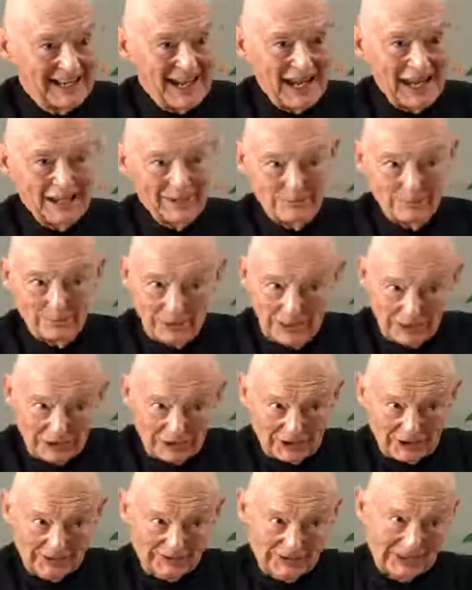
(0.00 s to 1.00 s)
And
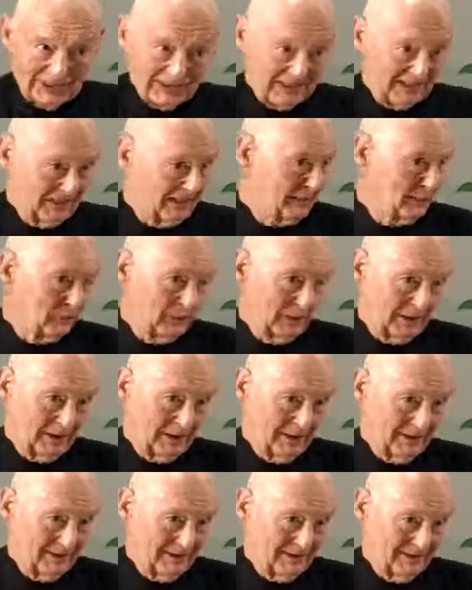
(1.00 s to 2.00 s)
much of this liquid
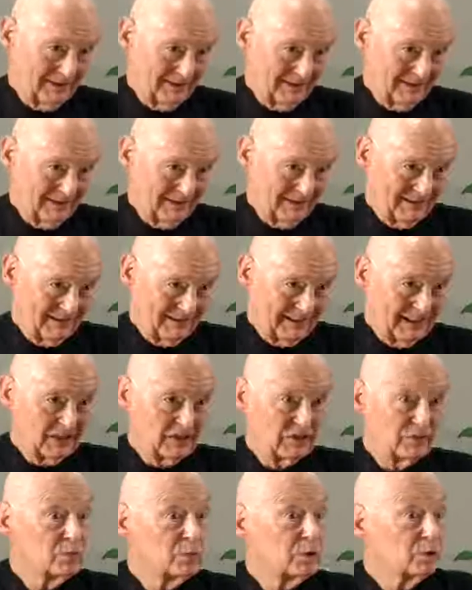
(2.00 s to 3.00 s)

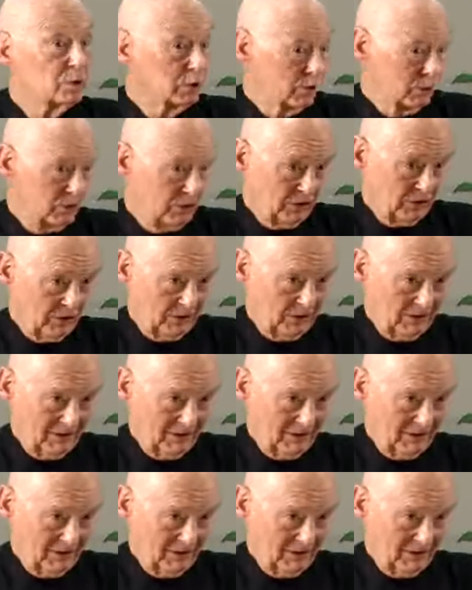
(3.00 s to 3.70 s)
is mucus.